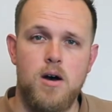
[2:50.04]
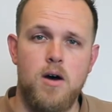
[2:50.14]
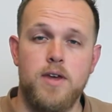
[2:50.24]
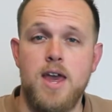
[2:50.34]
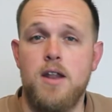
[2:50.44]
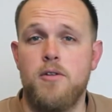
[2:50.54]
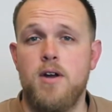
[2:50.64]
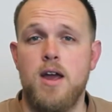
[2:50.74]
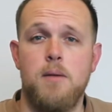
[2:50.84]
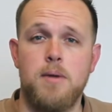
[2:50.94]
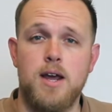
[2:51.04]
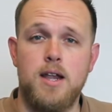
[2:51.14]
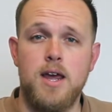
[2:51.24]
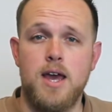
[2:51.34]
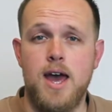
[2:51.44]
On the count of three, I'm going to
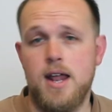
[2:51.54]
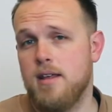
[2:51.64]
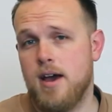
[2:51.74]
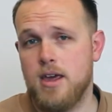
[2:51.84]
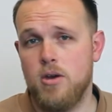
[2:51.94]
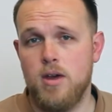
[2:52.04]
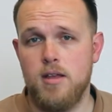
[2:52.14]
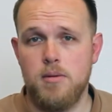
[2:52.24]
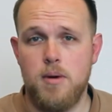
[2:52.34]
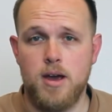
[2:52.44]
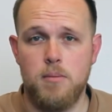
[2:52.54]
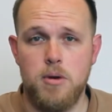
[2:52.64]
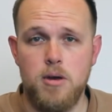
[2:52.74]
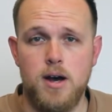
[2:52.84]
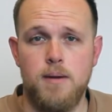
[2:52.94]
click and take you into my computer.